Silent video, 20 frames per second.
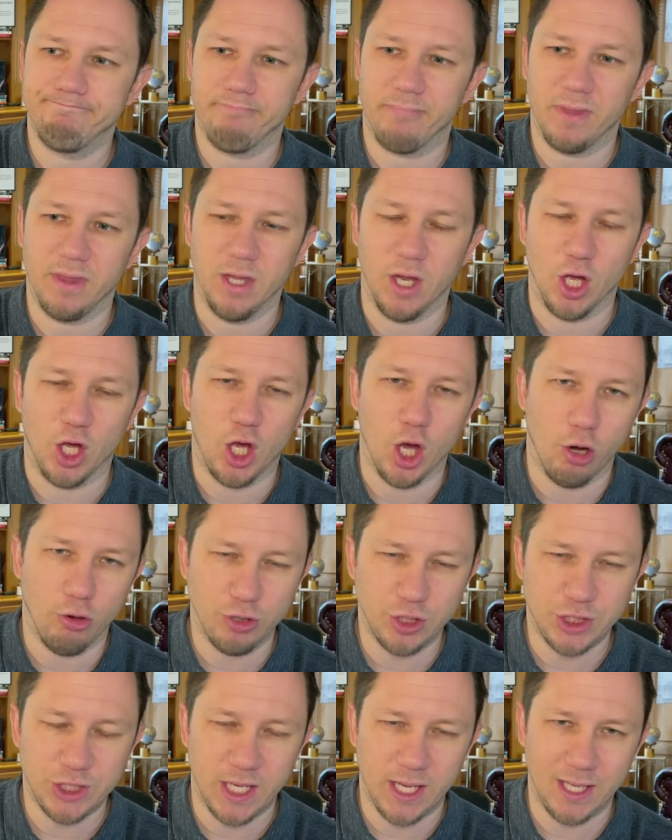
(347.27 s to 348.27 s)

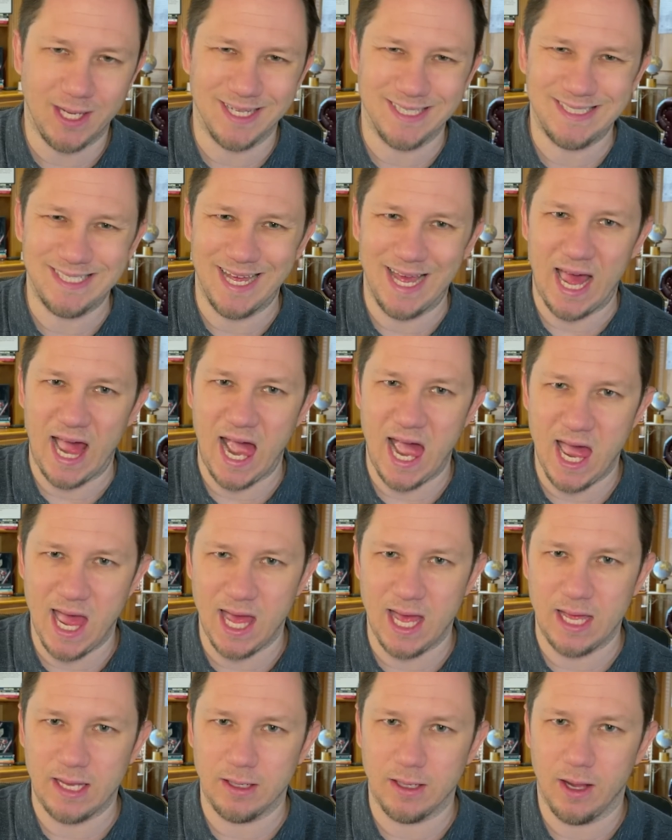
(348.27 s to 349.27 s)
negotiated to
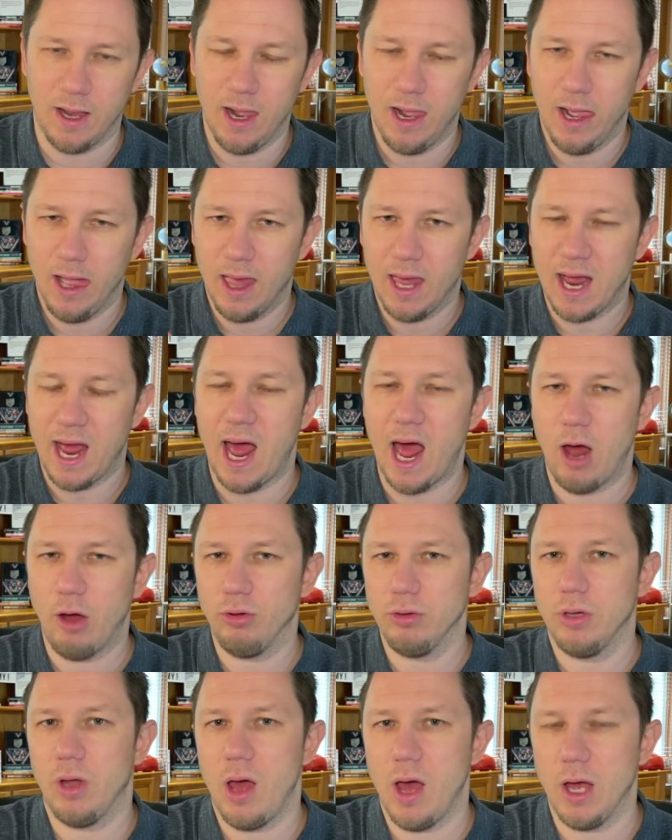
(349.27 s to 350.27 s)
end, how
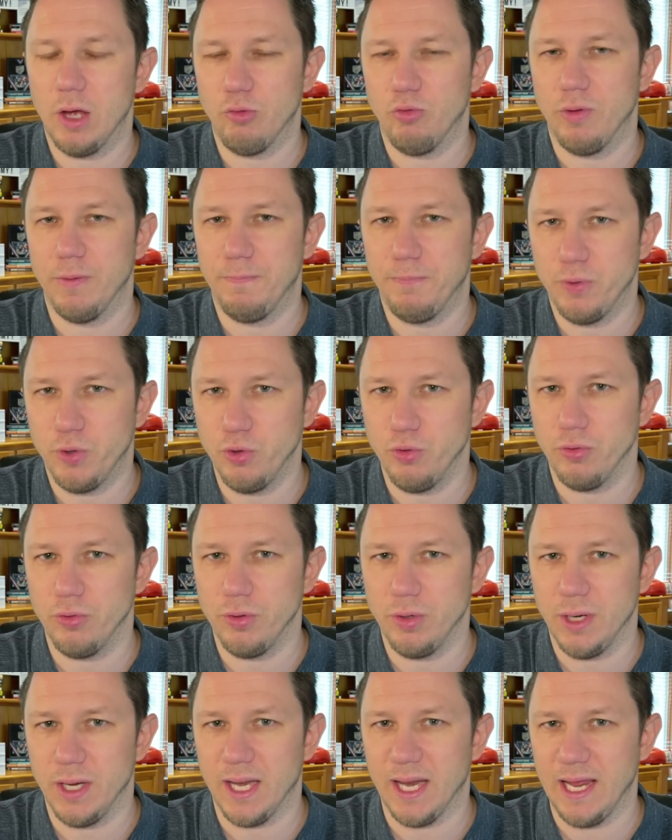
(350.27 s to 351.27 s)
long would
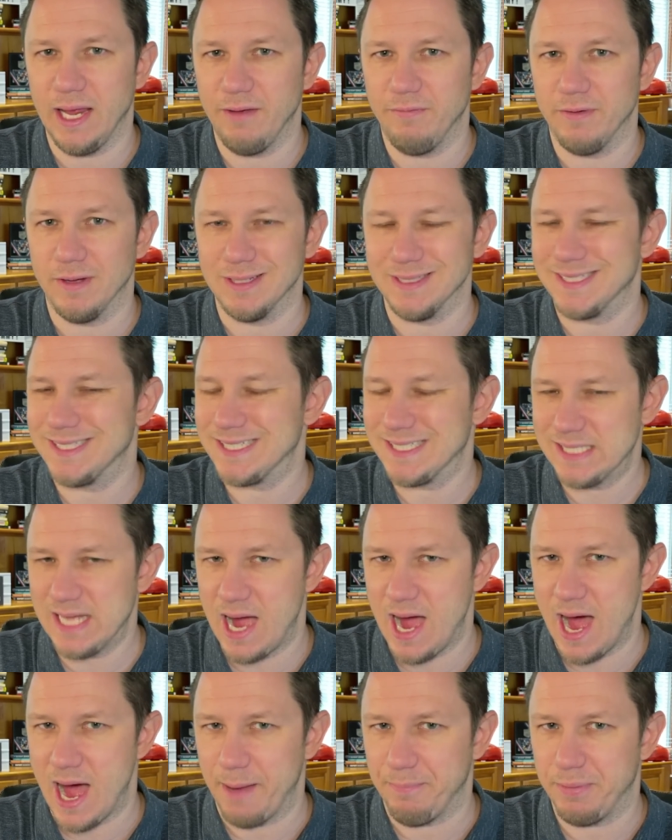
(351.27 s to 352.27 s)
Putin even
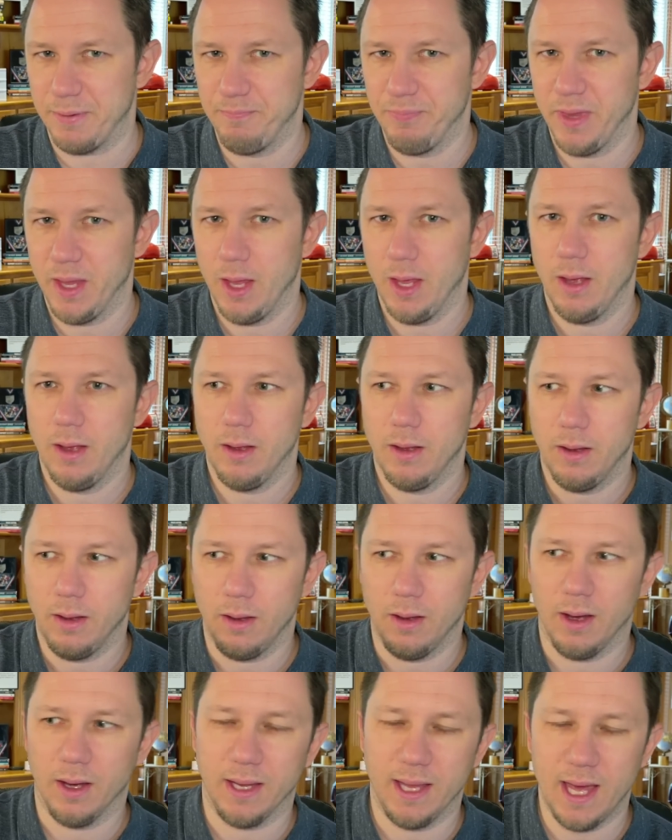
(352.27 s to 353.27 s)
stop?
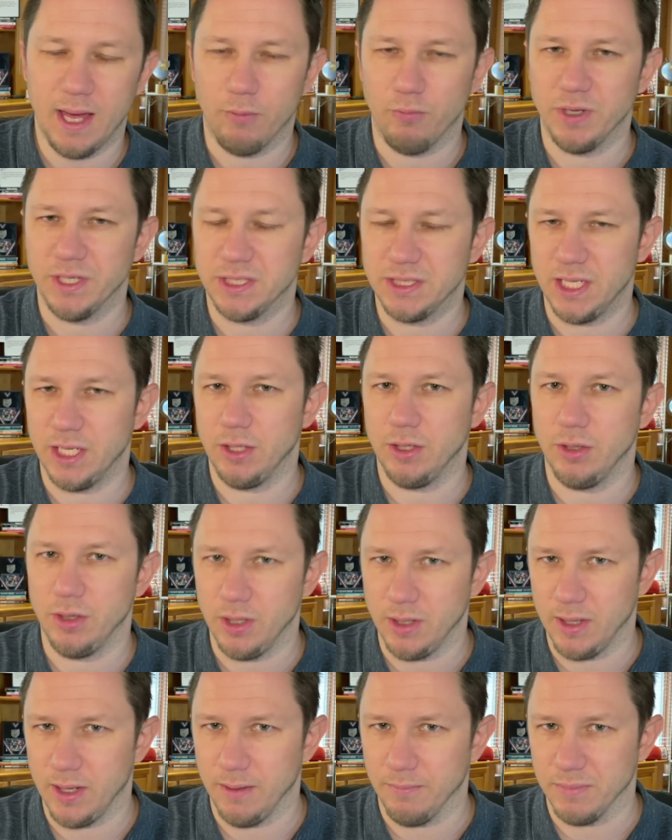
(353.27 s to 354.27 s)
Again, we've seen
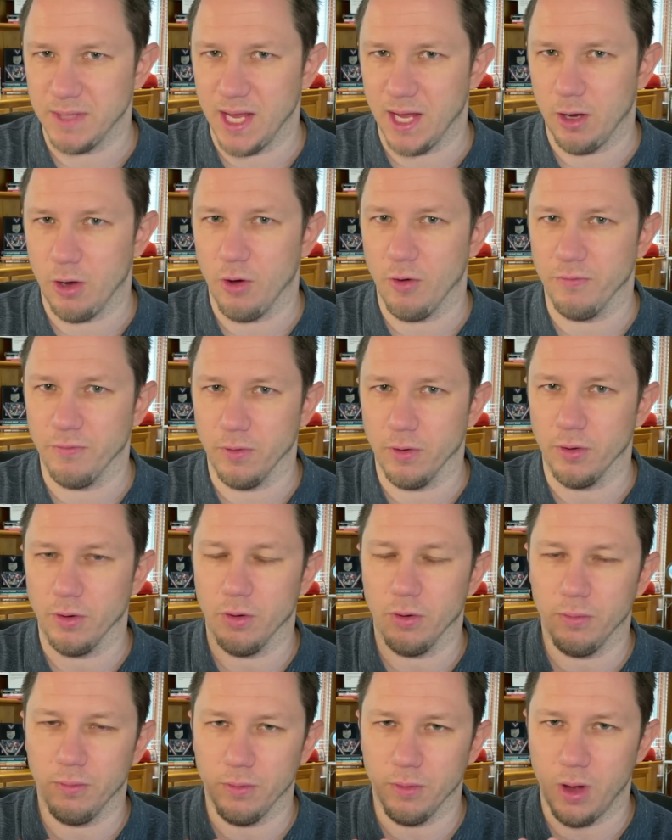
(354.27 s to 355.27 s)
him take over
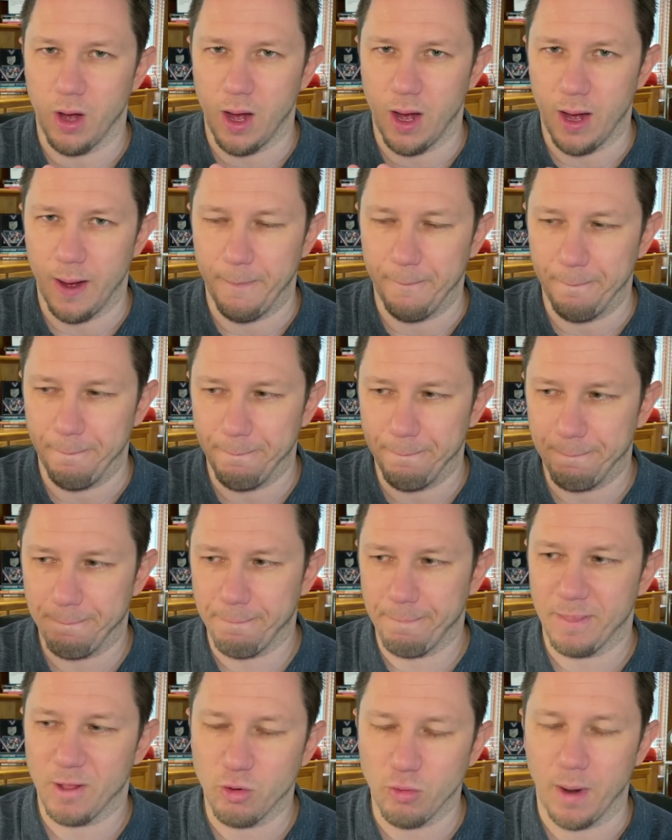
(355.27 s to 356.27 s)
um,
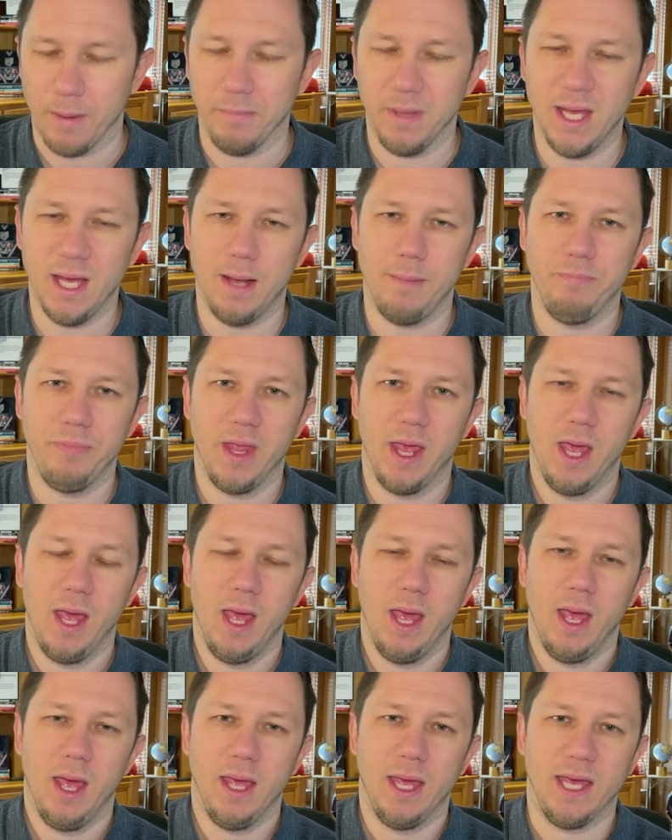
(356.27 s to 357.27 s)
Crimea.
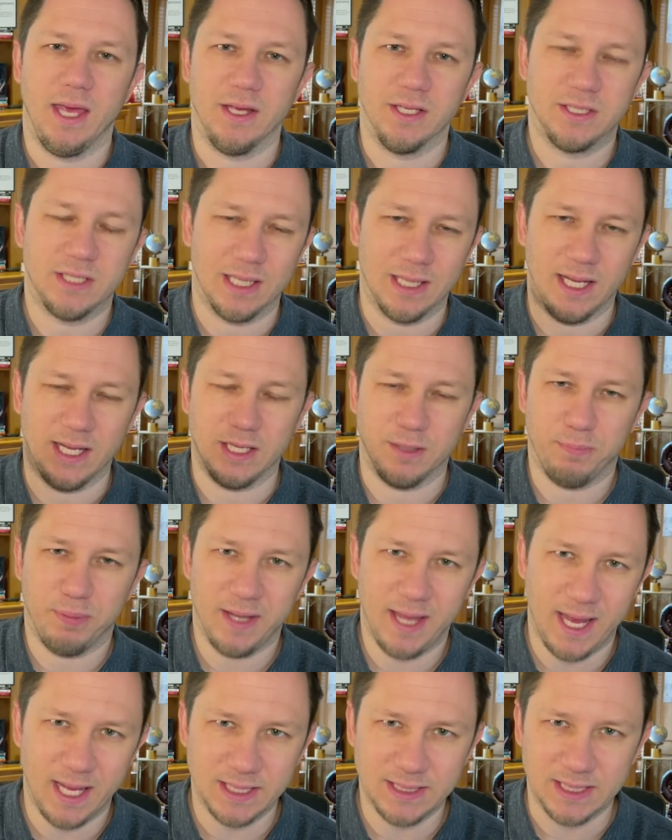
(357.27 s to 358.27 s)
He's leaked
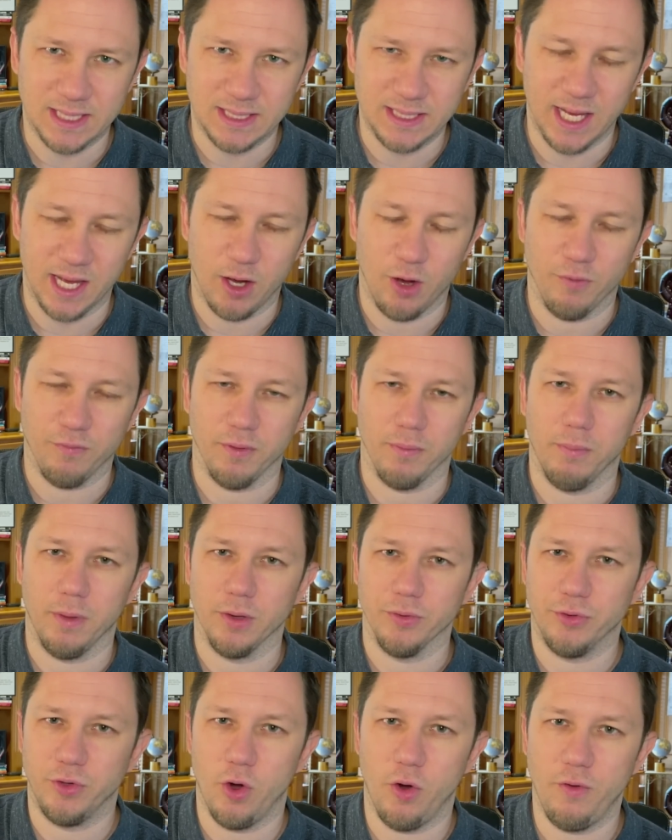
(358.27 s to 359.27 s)
plans to take over
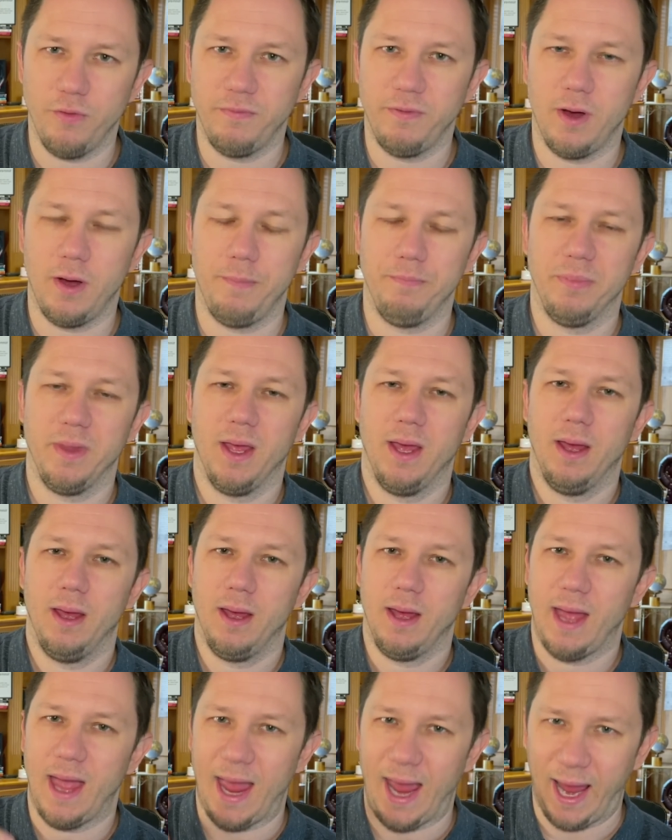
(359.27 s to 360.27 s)
Moldova
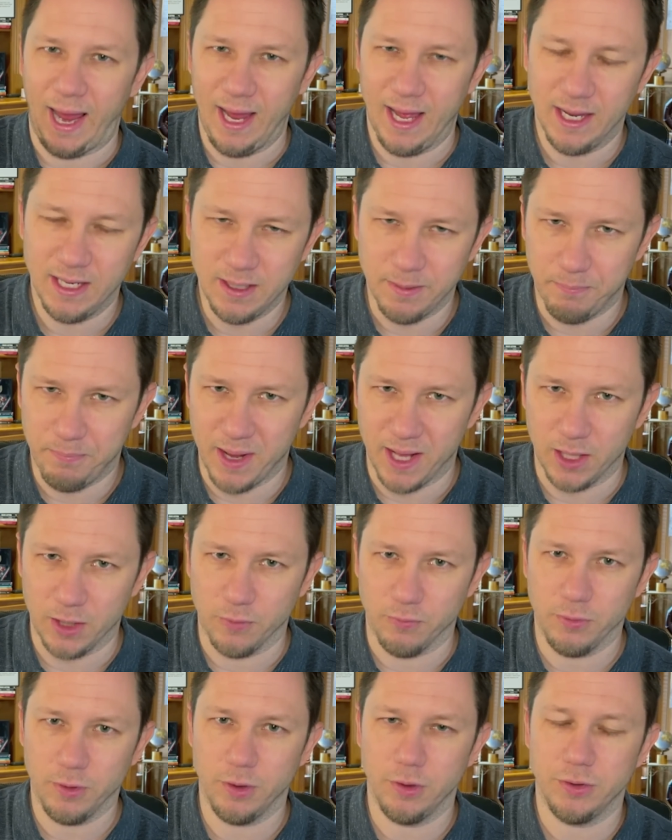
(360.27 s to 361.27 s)
and
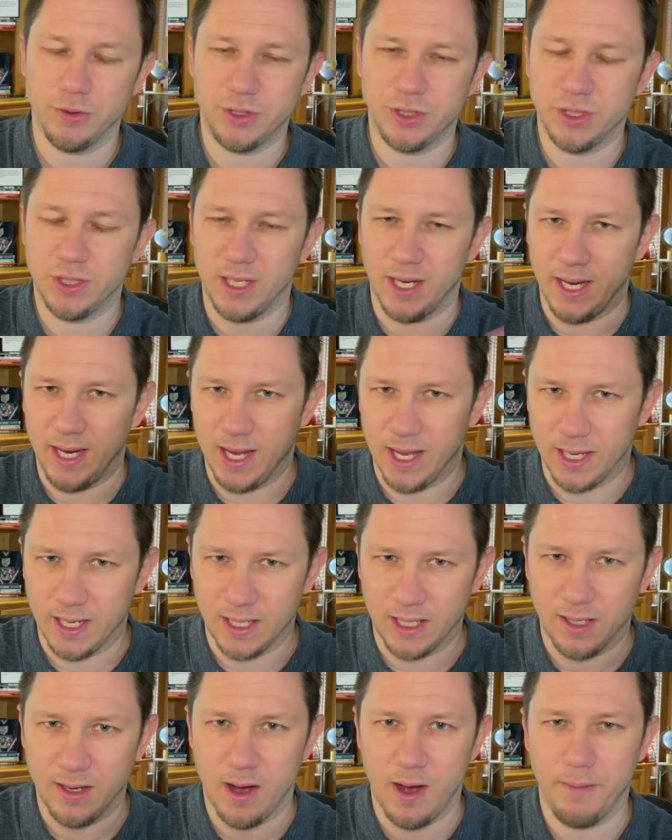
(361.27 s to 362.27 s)
Belarus and
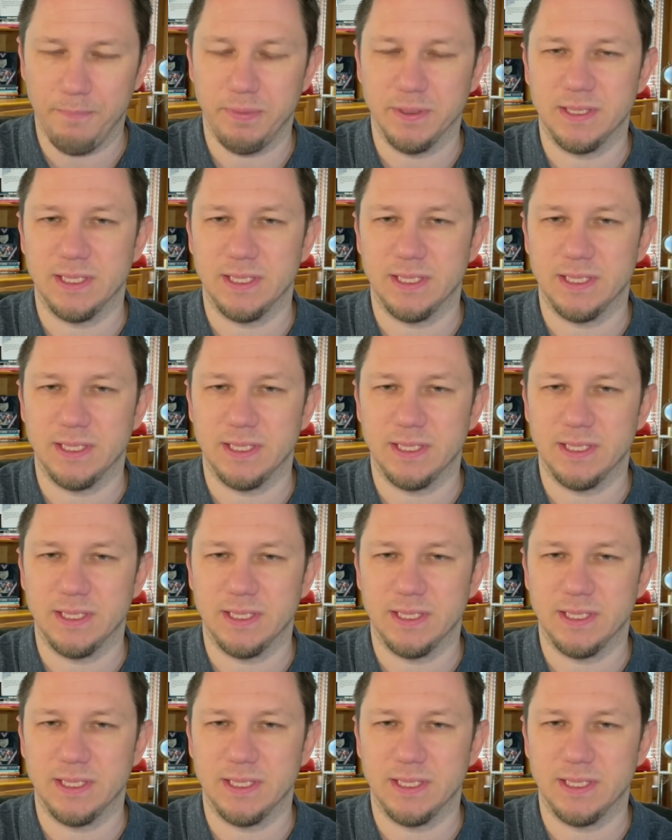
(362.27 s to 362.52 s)
encompass